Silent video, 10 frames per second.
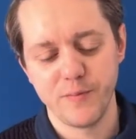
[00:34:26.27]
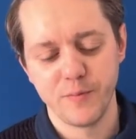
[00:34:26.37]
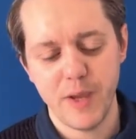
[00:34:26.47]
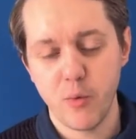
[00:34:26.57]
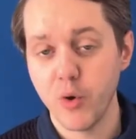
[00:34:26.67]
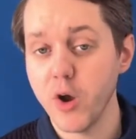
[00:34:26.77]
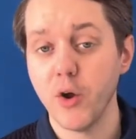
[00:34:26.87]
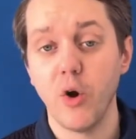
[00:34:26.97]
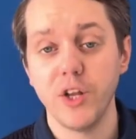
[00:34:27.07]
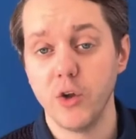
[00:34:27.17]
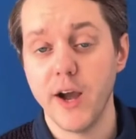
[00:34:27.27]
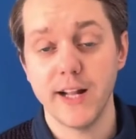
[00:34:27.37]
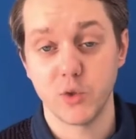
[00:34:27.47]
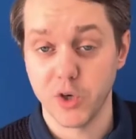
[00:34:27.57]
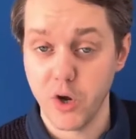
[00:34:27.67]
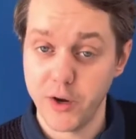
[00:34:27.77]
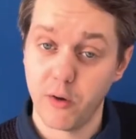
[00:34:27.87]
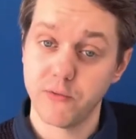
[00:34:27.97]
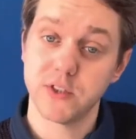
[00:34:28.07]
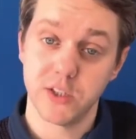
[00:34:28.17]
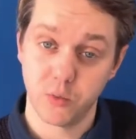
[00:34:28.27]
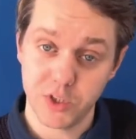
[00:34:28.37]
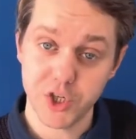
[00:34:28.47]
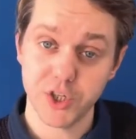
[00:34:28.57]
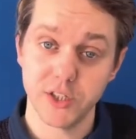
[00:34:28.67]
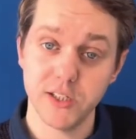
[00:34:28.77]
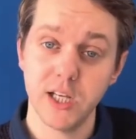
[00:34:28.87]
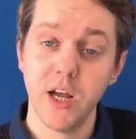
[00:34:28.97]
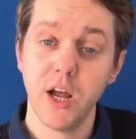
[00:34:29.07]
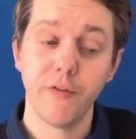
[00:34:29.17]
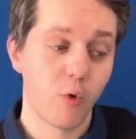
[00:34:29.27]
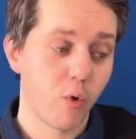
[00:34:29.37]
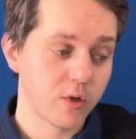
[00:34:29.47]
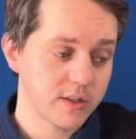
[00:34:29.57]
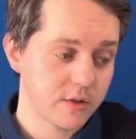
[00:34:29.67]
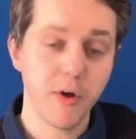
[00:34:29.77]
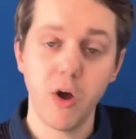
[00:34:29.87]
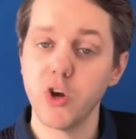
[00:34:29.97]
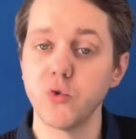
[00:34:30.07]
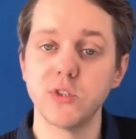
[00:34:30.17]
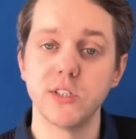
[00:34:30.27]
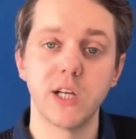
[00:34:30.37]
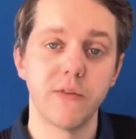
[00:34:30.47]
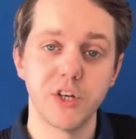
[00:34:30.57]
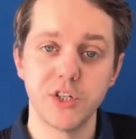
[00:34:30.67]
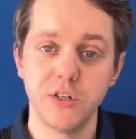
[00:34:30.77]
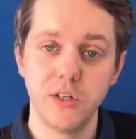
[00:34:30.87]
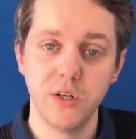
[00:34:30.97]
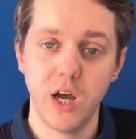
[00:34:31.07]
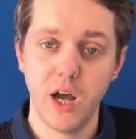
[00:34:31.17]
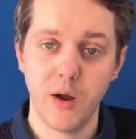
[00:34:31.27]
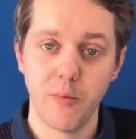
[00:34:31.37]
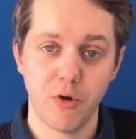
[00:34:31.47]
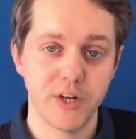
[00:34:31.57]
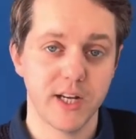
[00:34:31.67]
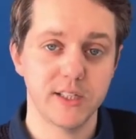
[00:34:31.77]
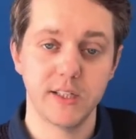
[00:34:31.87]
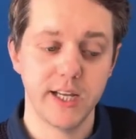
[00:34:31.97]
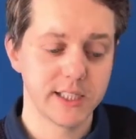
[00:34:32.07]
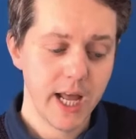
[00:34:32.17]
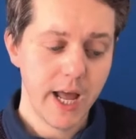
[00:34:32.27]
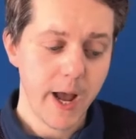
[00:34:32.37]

people going, you know, young actors were going off to these auditions for commercials and television projects and things.